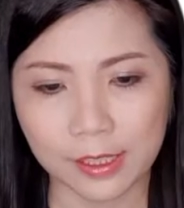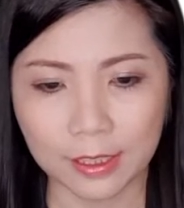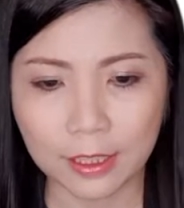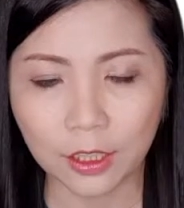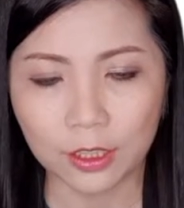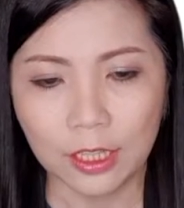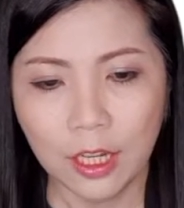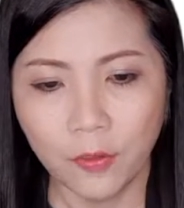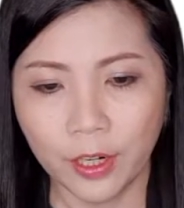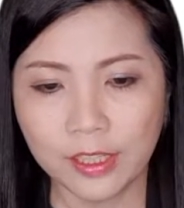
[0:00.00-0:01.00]
circle.
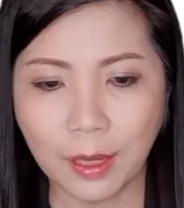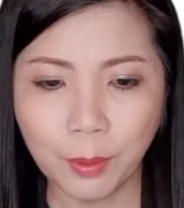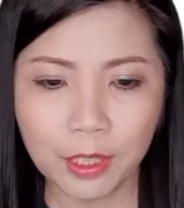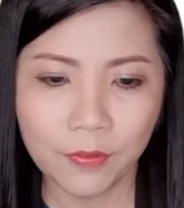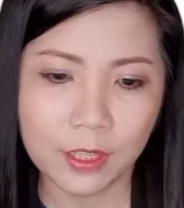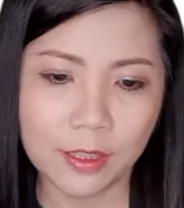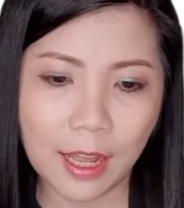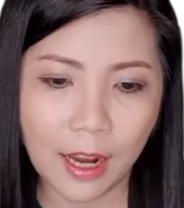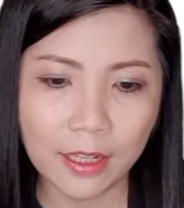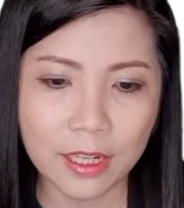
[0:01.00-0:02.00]
For example, if the
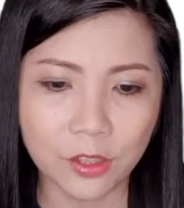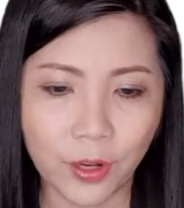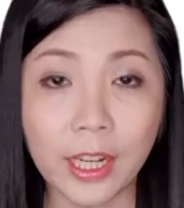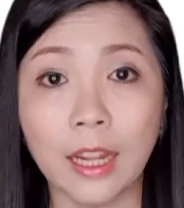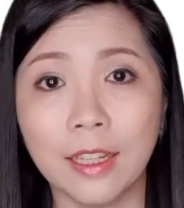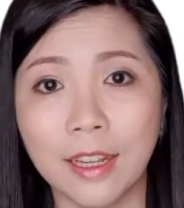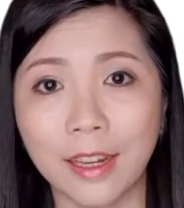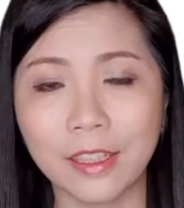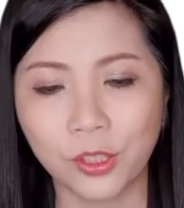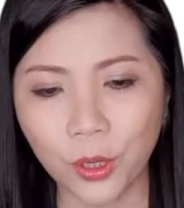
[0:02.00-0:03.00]
line is red color
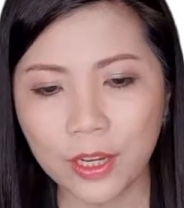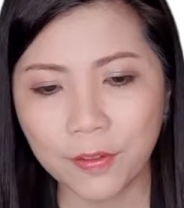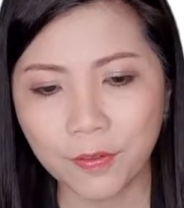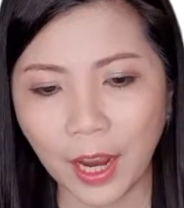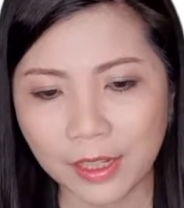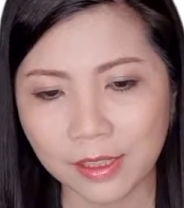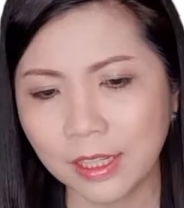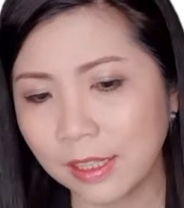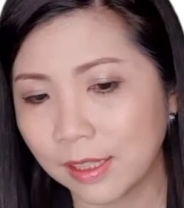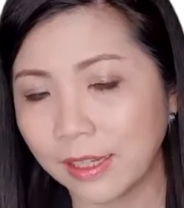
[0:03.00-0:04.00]
line, so it divides,
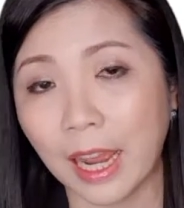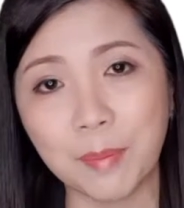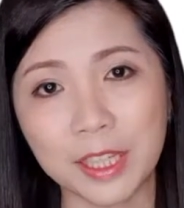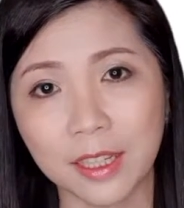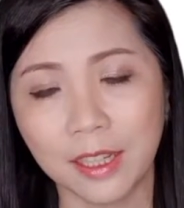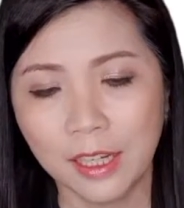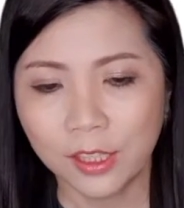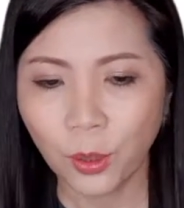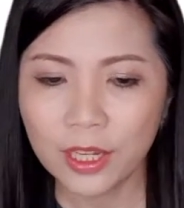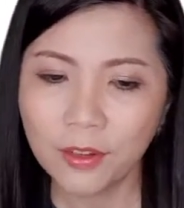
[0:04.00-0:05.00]
this is a diameter,
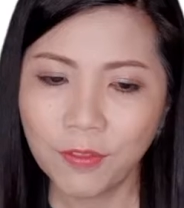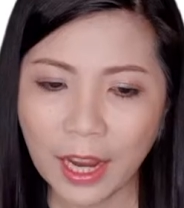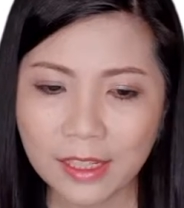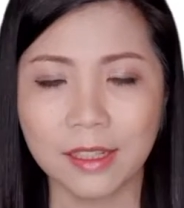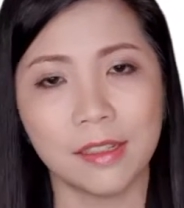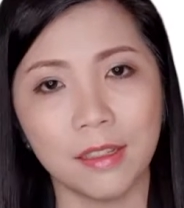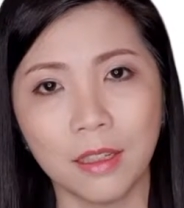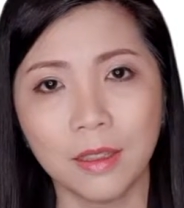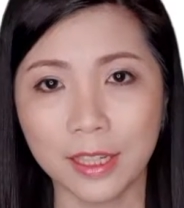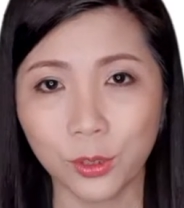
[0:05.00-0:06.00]
so it divides the
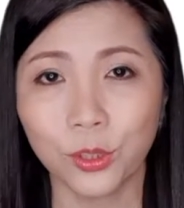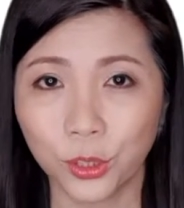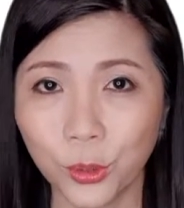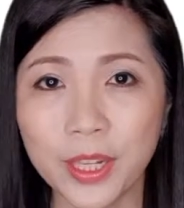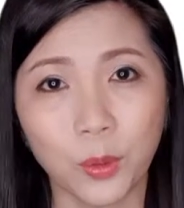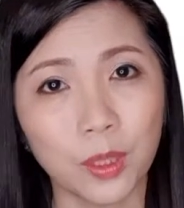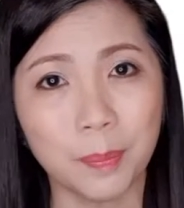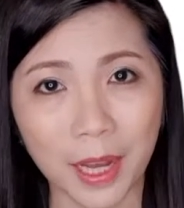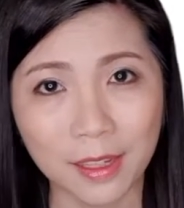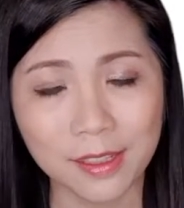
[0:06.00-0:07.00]
circle into 2 equal
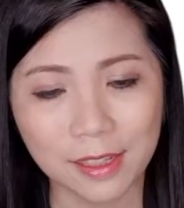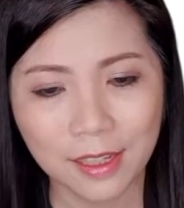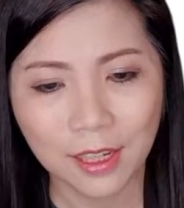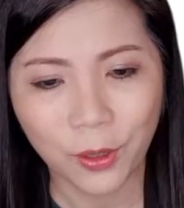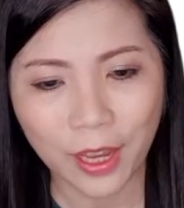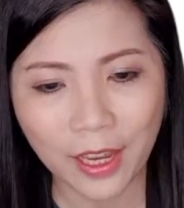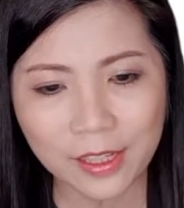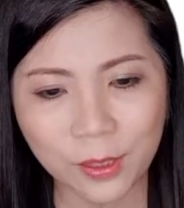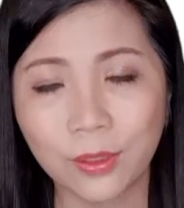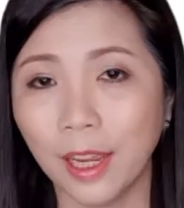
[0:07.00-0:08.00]
parts. Okay,
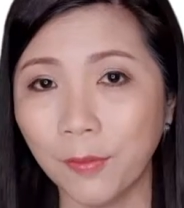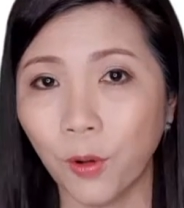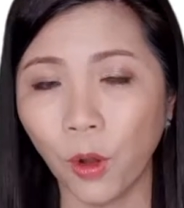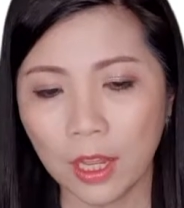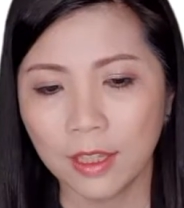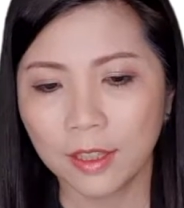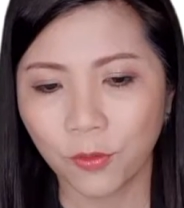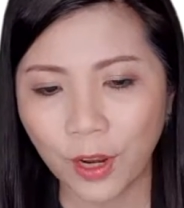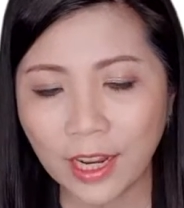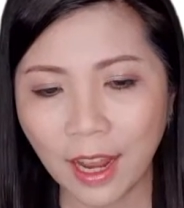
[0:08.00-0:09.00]
so therefore the
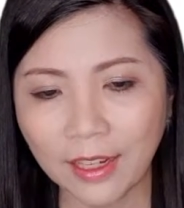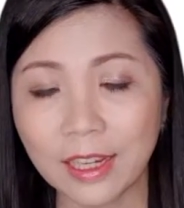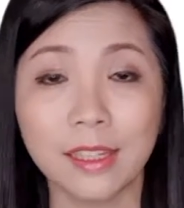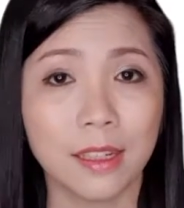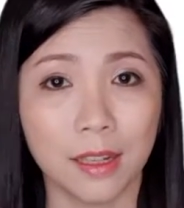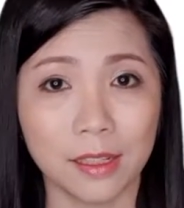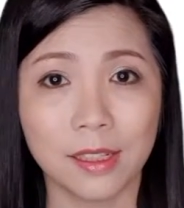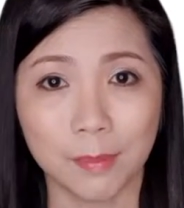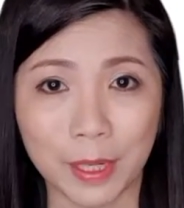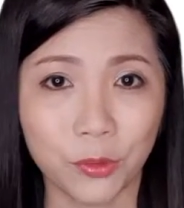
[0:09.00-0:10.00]
red line is a
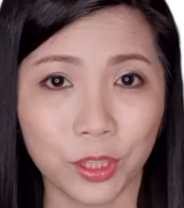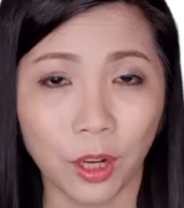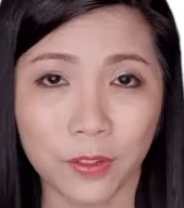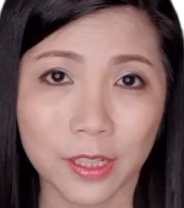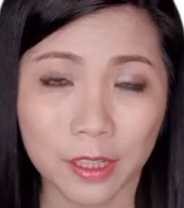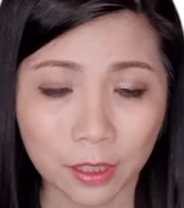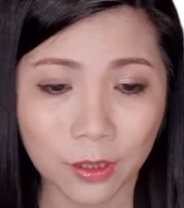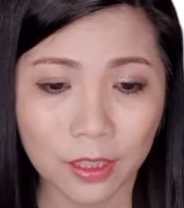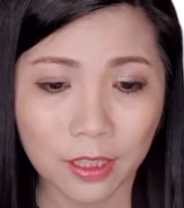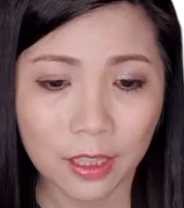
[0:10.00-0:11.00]
symmetry of the
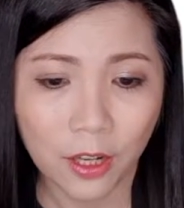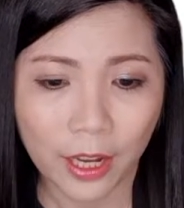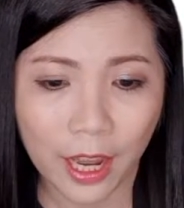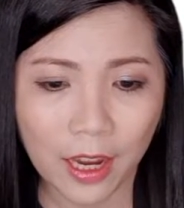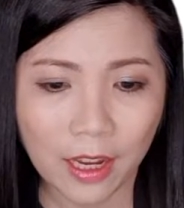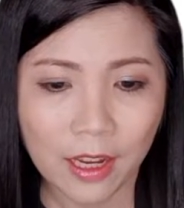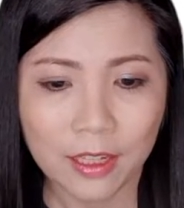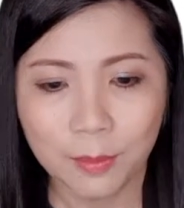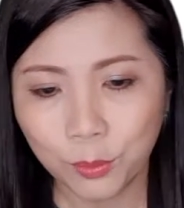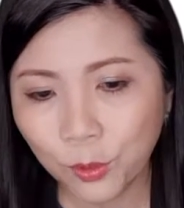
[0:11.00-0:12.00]
circle. Okay,
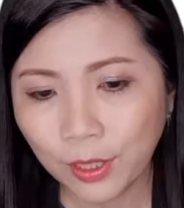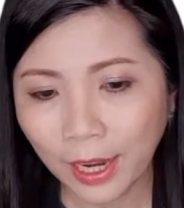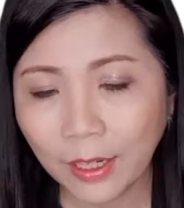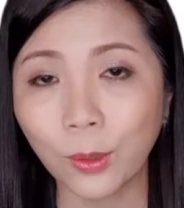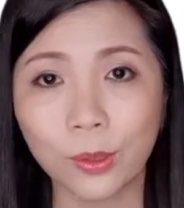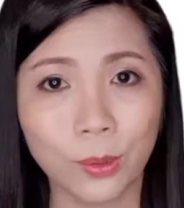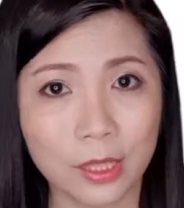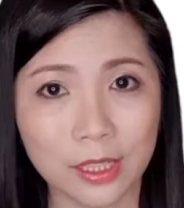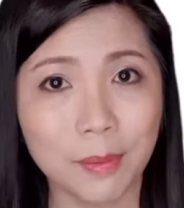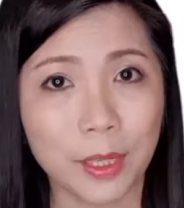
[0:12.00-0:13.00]
the blue line also
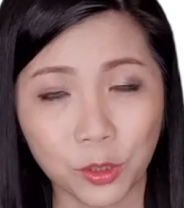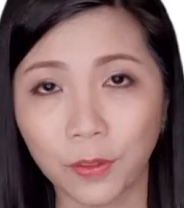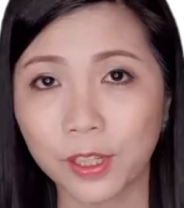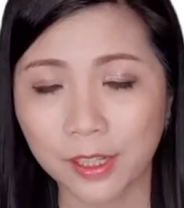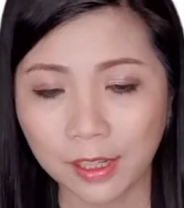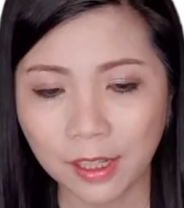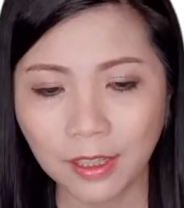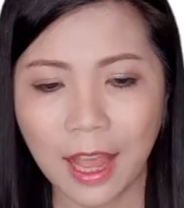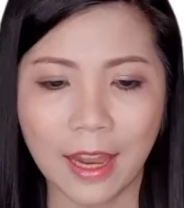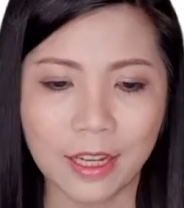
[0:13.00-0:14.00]
the symmetry of the
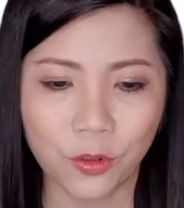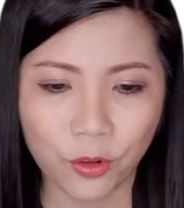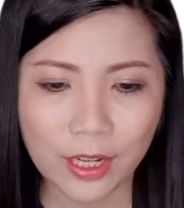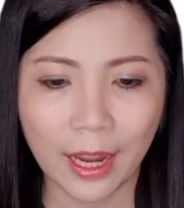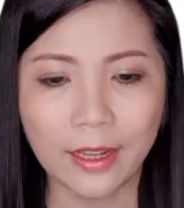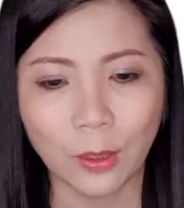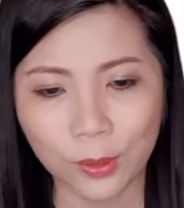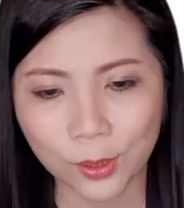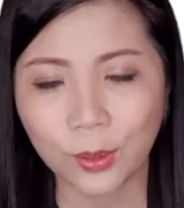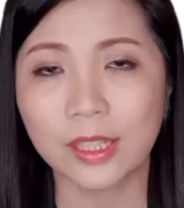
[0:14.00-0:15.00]
circle, and the green line
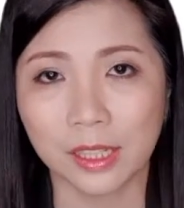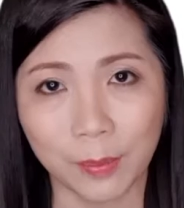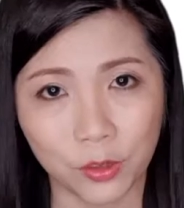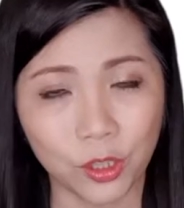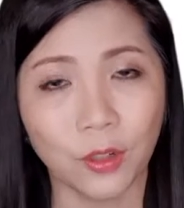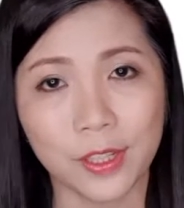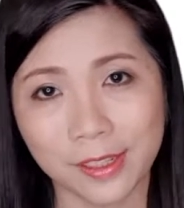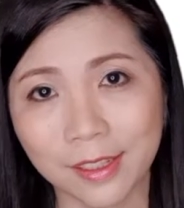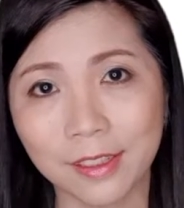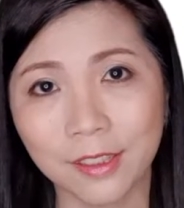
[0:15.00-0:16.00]
also the symmetry of the
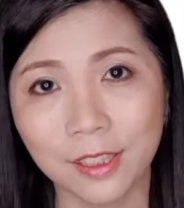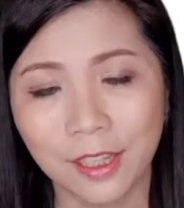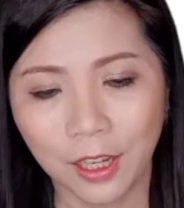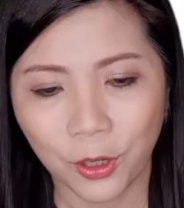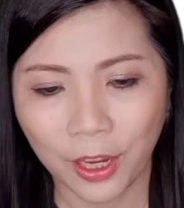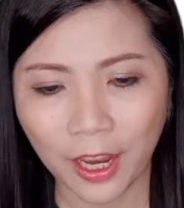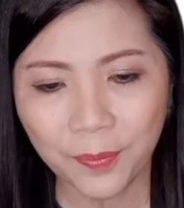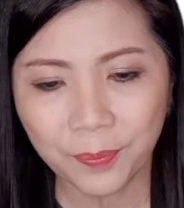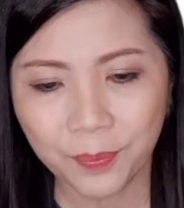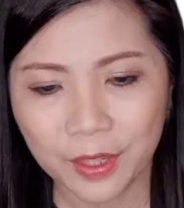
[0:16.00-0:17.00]
circle.
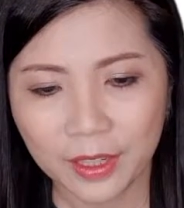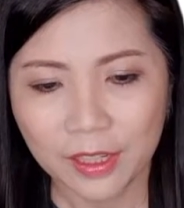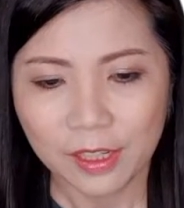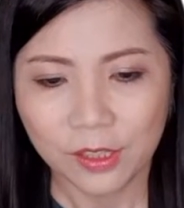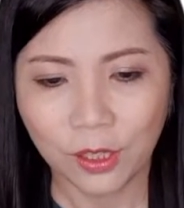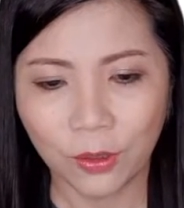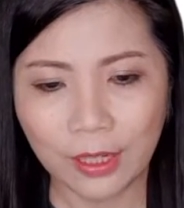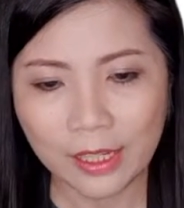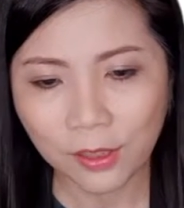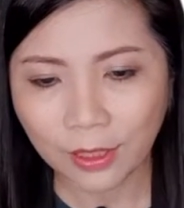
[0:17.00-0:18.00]
Okay, so
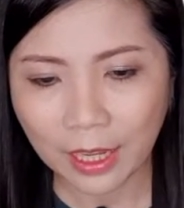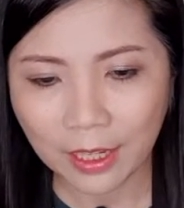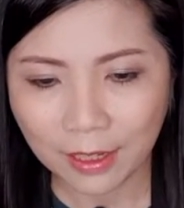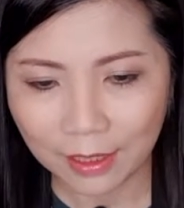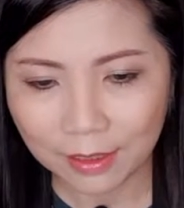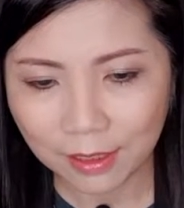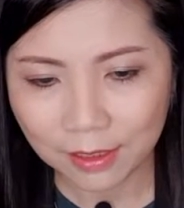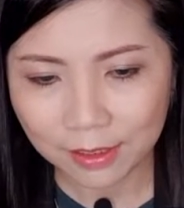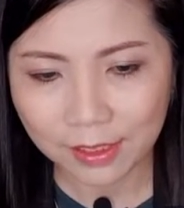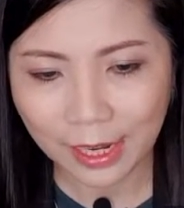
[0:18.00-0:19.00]
let's look at
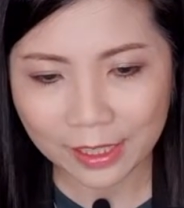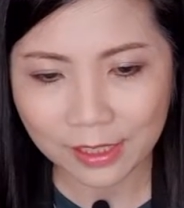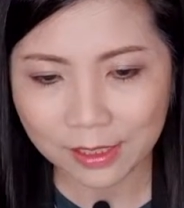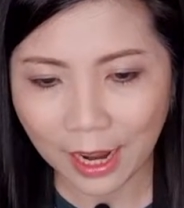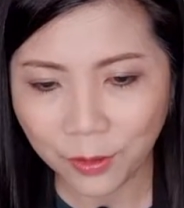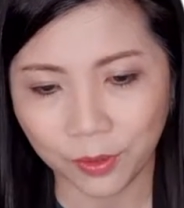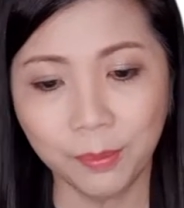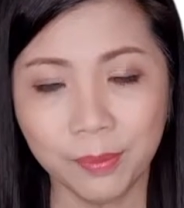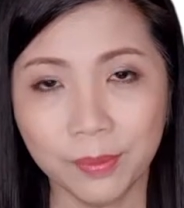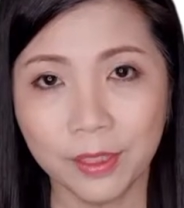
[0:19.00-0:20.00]
the next diagram.